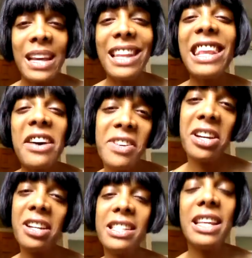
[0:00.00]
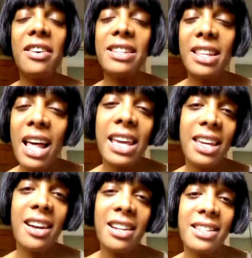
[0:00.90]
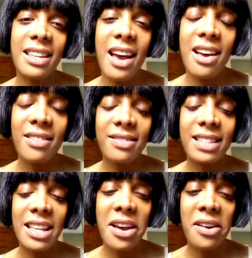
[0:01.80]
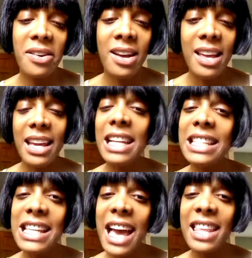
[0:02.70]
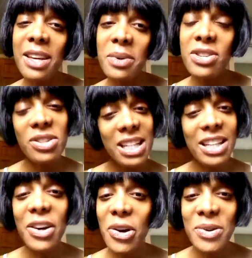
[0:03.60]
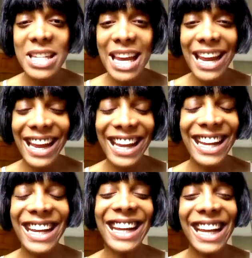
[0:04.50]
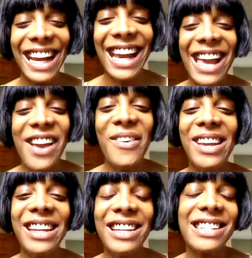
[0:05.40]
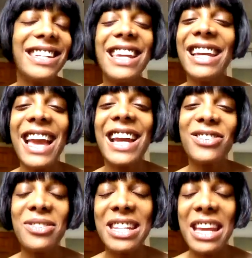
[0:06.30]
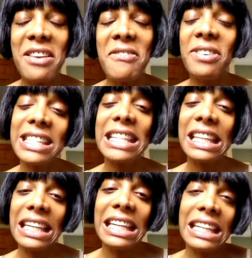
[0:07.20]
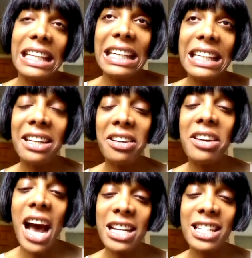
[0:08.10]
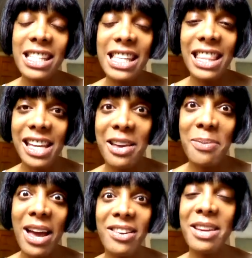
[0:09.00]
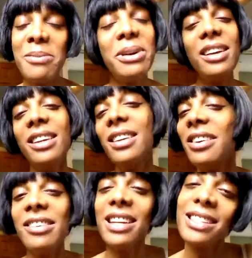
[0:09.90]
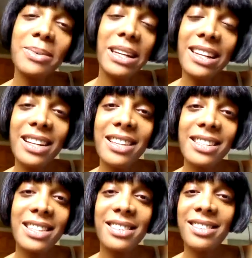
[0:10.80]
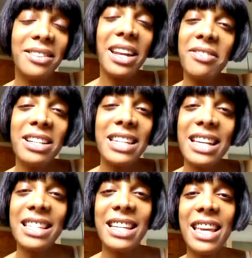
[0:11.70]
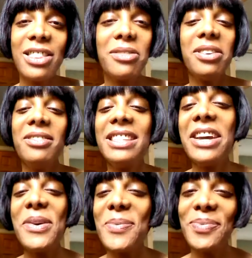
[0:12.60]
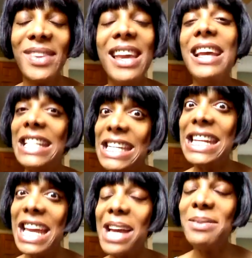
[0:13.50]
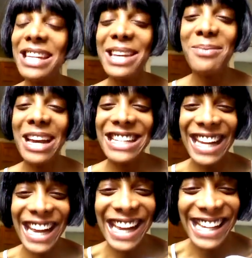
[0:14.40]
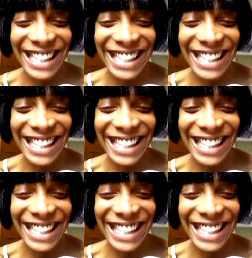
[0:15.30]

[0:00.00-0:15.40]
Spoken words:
loving ourselves and liking ourselves. So it's sad that we do need a whole day. We need to take an actual day and physically, consciously think about it. But, it is what it is, whatever it takes to get through. So today I'm taking my day.